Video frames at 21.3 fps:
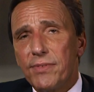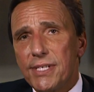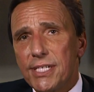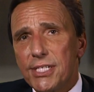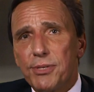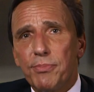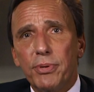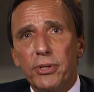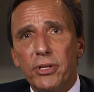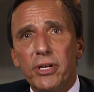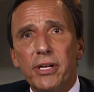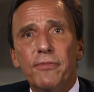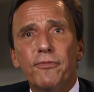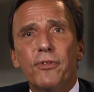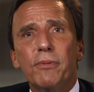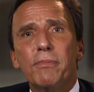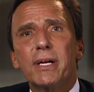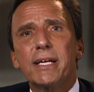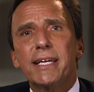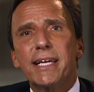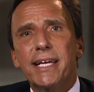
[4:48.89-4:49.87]
a disability
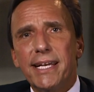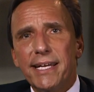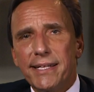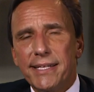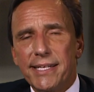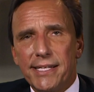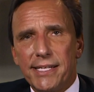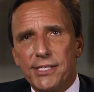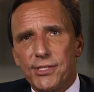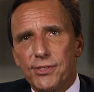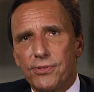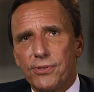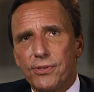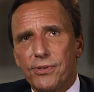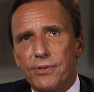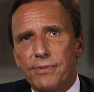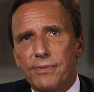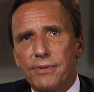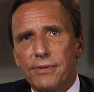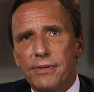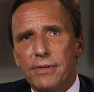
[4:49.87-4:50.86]
from a kidney disorder.